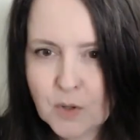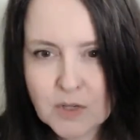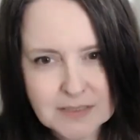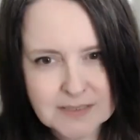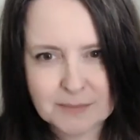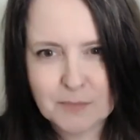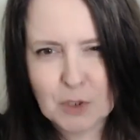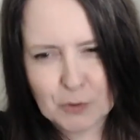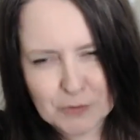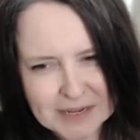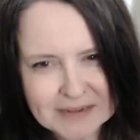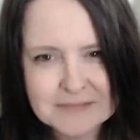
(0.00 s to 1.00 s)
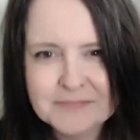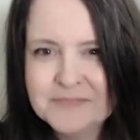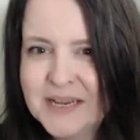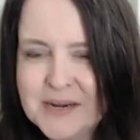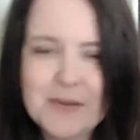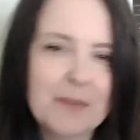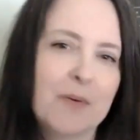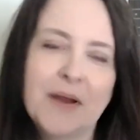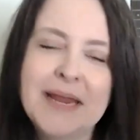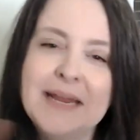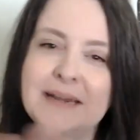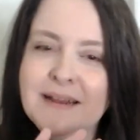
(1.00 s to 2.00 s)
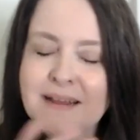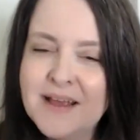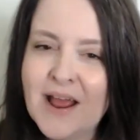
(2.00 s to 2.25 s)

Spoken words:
pull in some learning into my brain.